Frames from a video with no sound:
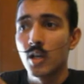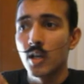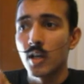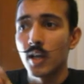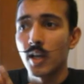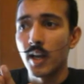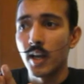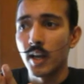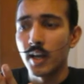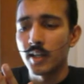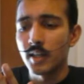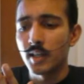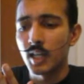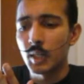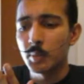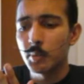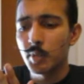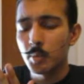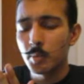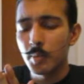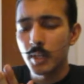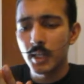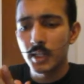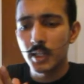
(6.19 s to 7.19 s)
And I'll
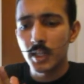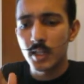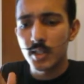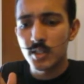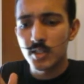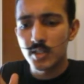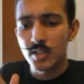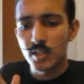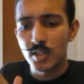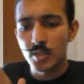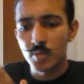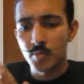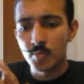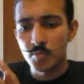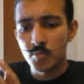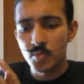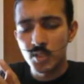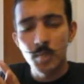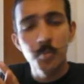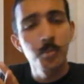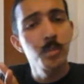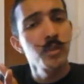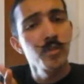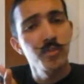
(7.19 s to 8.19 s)
be making some
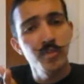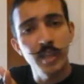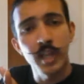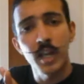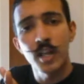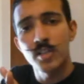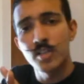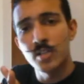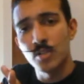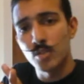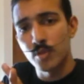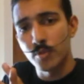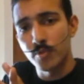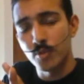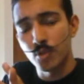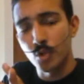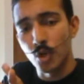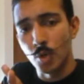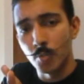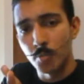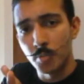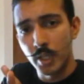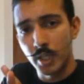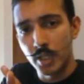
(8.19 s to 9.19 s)
simplifications of
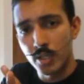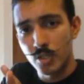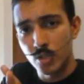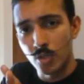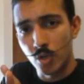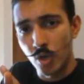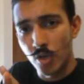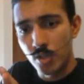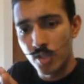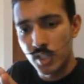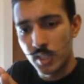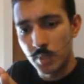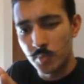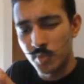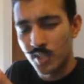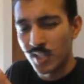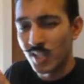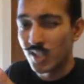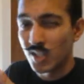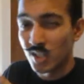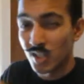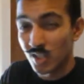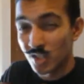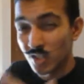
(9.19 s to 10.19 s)
complex concepts
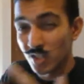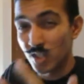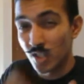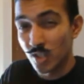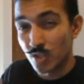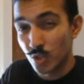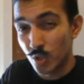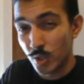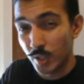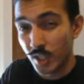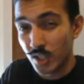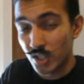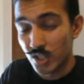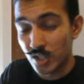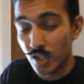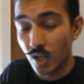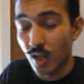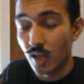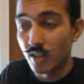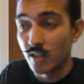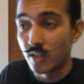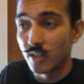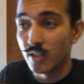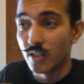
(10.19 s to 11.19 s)
since this is just to get
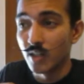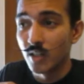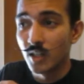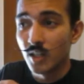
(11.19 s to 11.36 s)
started.